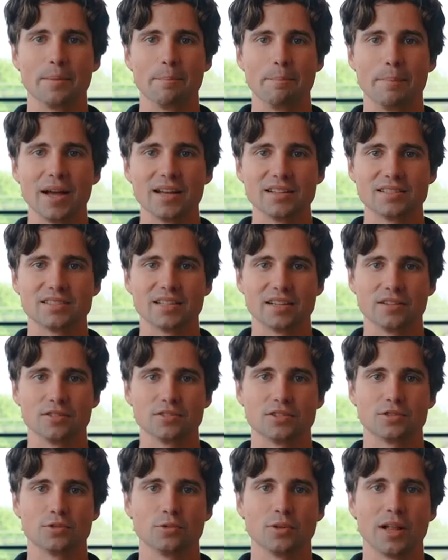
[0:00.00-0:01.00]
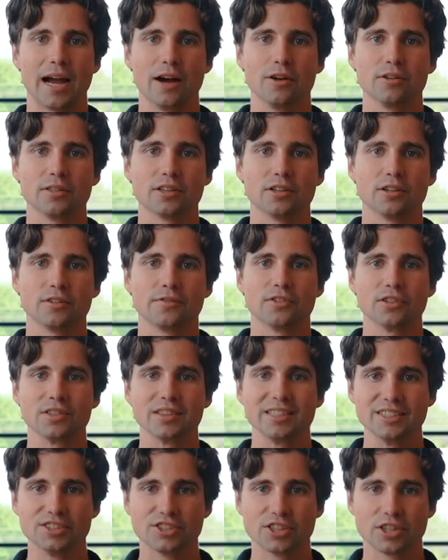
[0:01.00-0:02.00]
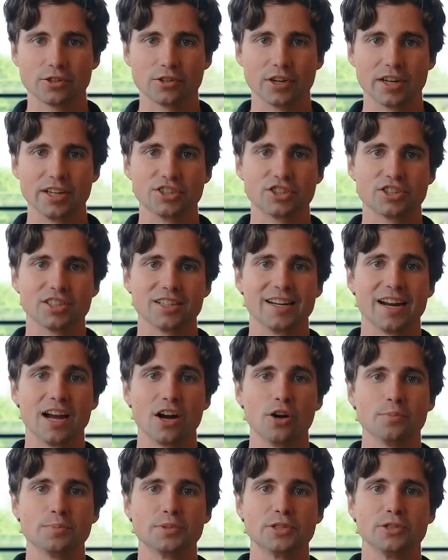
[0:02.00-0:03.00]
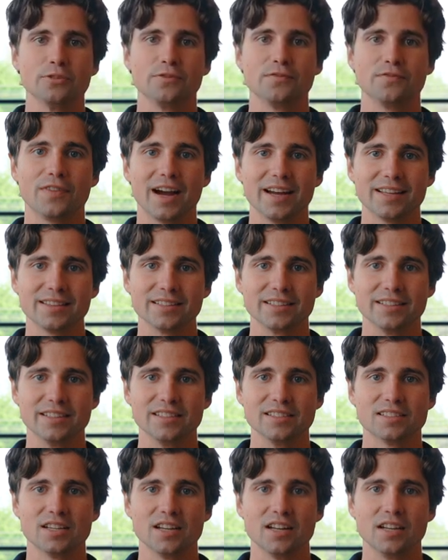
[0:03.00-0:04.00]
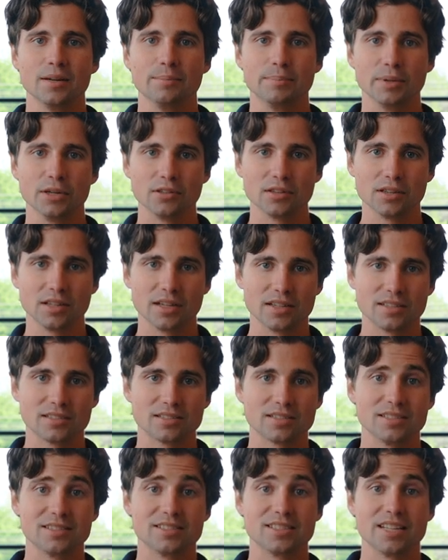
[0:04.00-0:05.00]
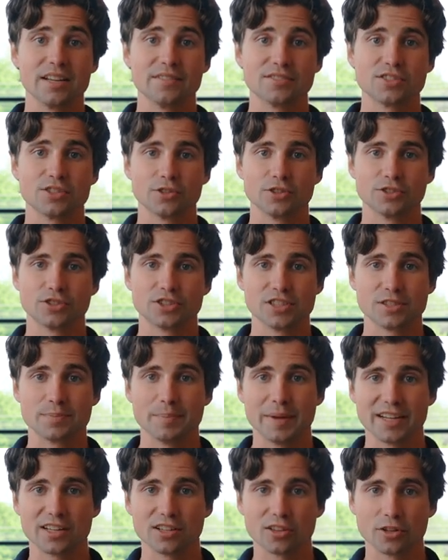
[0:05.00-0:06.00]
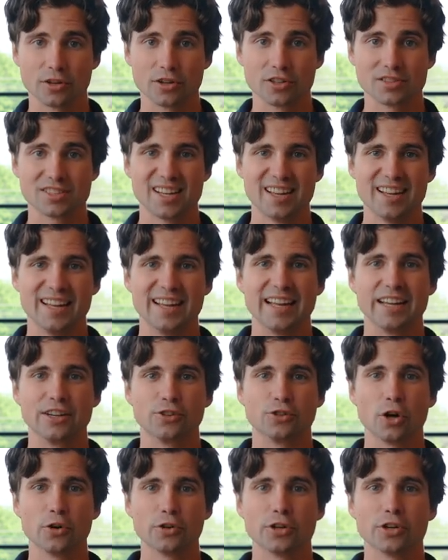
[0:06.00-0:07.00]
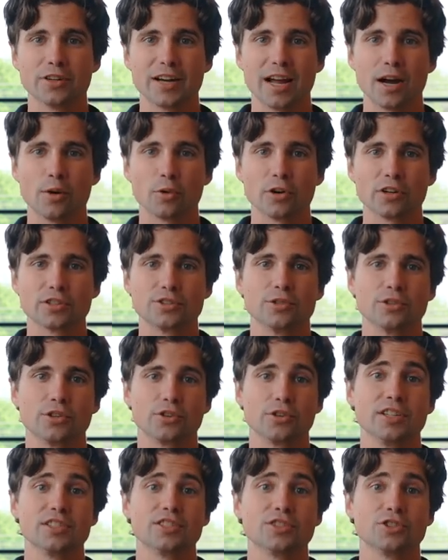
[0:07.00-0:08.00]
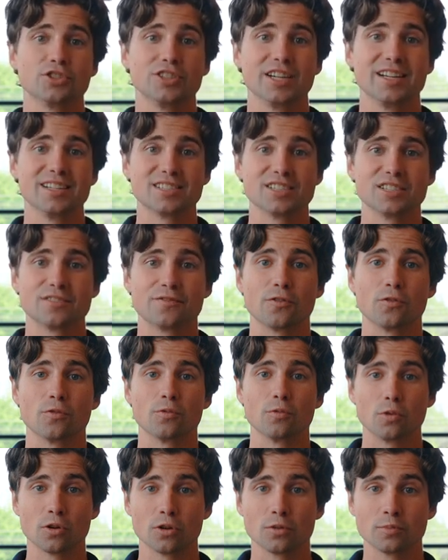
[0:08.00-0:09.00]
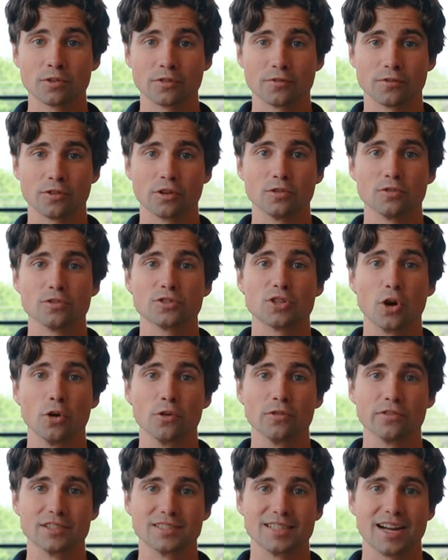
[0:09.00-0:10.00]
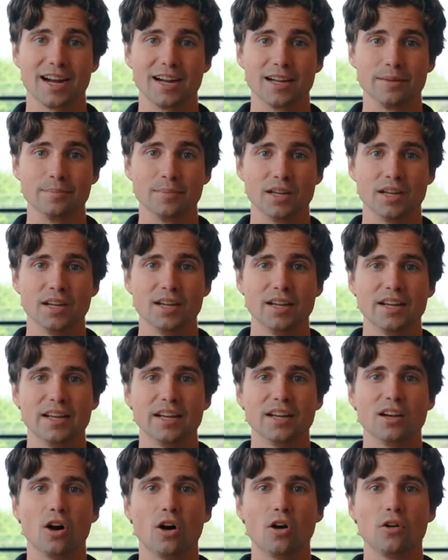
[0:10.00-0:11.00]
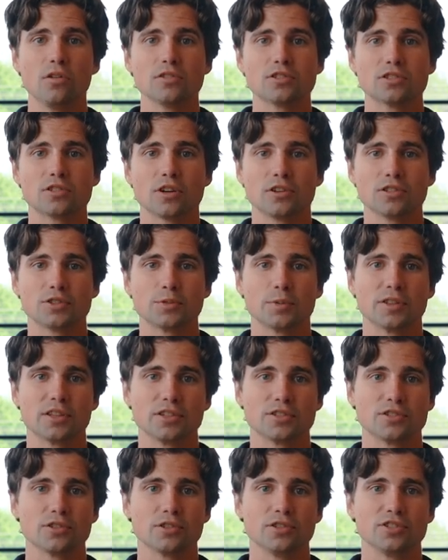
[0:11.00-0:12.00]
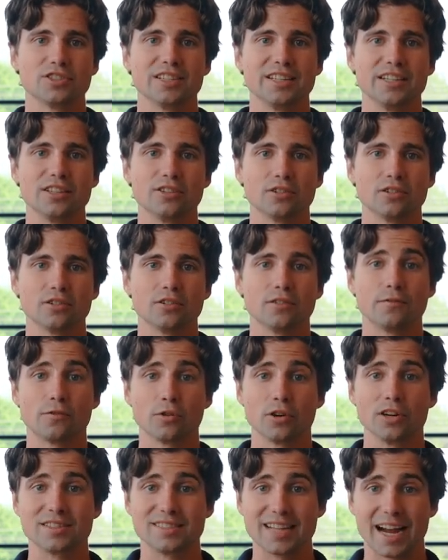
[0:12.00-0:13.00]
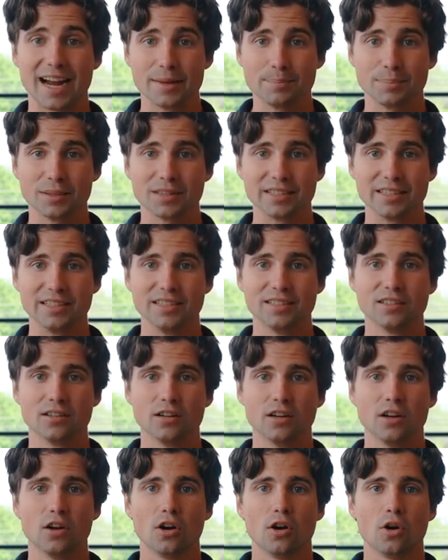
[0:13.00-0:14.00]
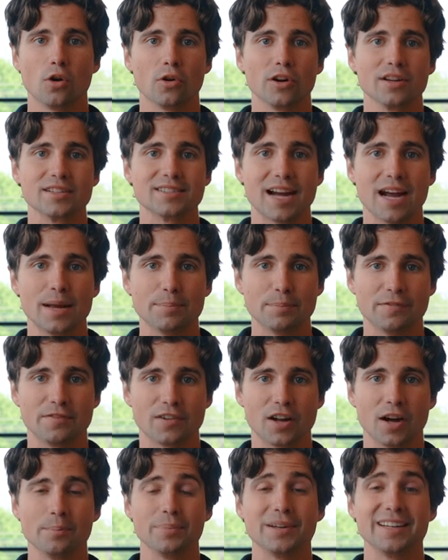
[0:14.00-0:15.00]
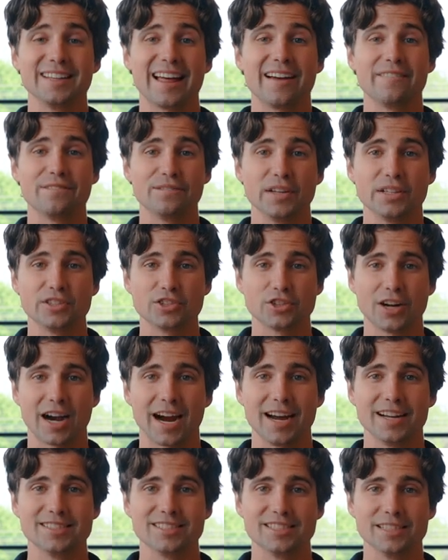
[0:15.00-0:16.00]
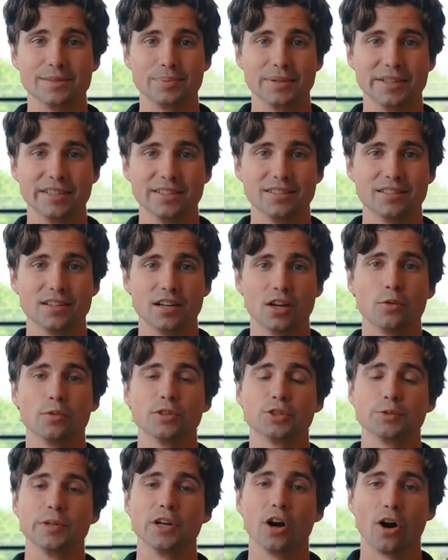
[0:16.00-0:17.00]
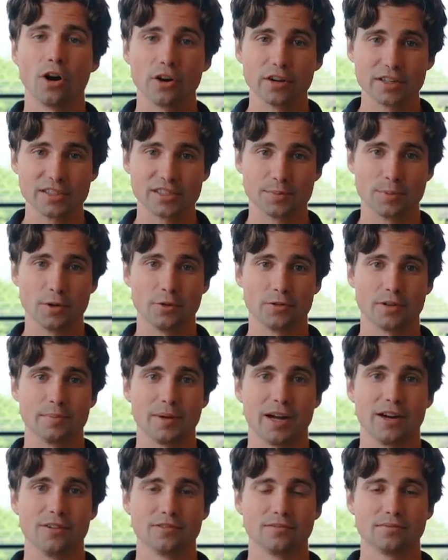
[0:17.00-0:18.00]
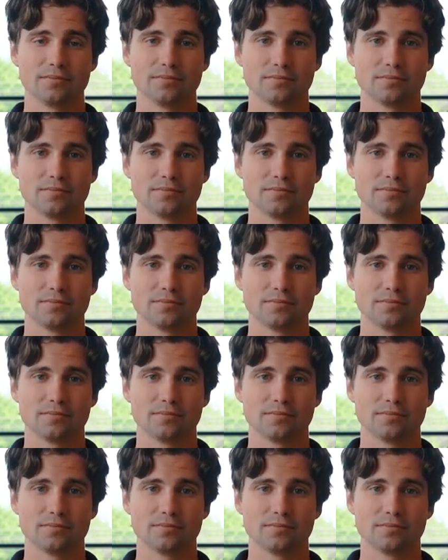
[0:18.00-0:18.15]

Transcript: the best sales tool out there for lead generation and helps you find leads, build lists, save searches, make alerts, and grow your network to increase your chances for warm referrals over time. It all starts with the search either for a type of lead or a type of company that fits your ICP, which we already spoke about.